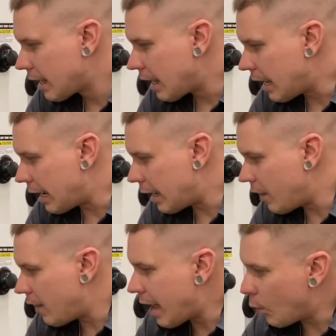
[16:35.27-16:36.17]
Uh,
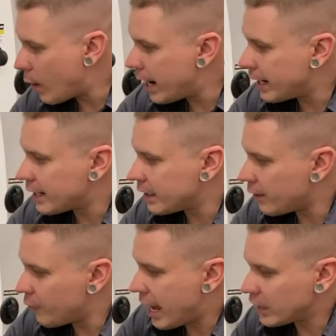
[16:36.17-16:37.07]
that way it can
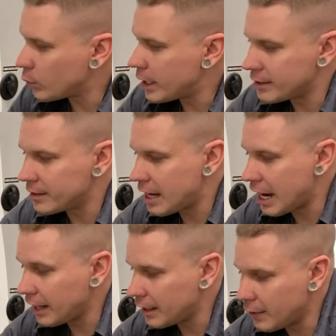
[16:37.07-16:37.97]
evacuate the
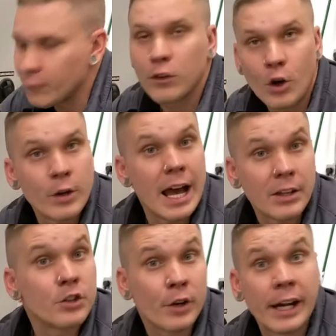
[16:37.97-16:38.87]
tank and flow down the
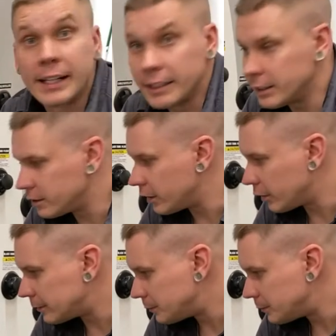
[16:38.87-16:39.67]
drain easier.